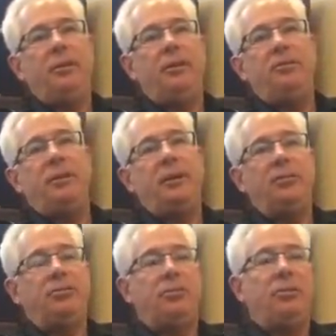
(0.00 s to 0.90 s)
they don't get
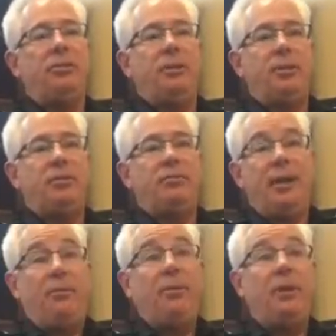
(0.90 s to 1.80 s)
concerned that it's
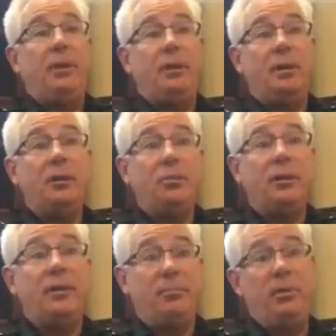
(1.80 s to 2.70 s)
not really a
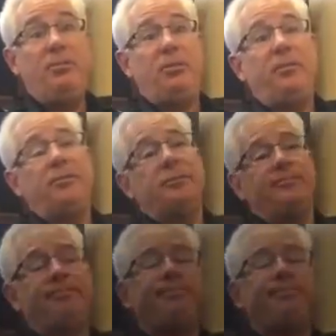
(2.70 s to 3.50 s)
UNF police officer.